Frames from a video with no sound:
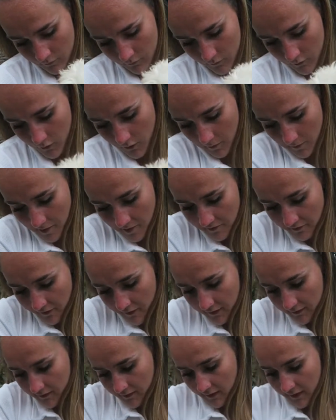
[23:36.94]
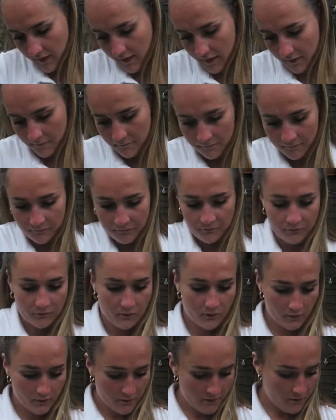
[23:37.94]
You're not my friend today?
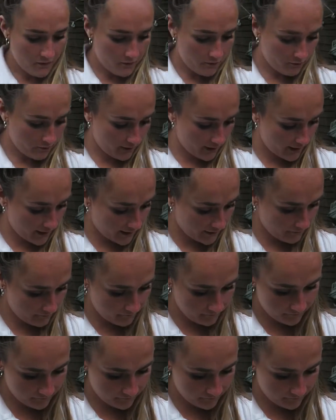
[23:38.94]
Okay.